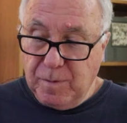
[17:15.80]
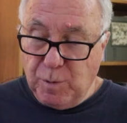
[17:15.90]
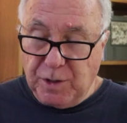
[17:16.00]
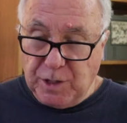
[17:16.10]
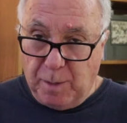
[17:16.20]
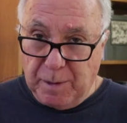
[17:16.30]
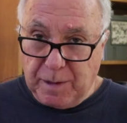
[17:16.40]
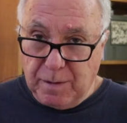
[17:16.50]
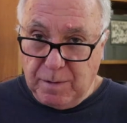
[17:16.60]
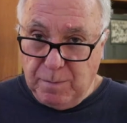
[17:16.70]
with
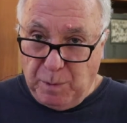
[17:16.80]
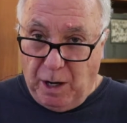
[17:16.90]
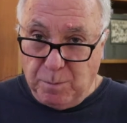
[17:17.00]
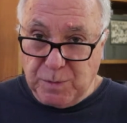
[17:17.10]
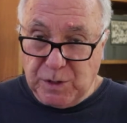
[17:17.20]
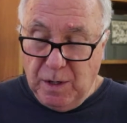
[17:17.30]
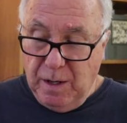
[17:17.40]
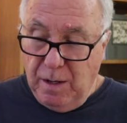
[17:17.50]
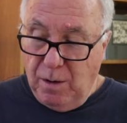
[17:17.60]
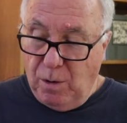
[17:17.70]
atomic bombs,
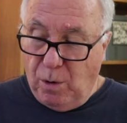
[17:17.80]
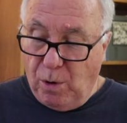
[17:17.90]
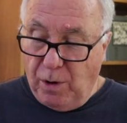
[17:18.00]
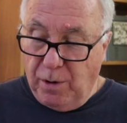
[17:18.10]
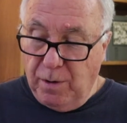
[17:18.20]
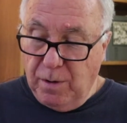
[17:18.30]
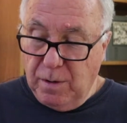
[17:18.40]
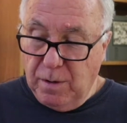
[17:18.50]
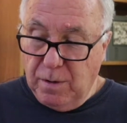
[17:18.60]
or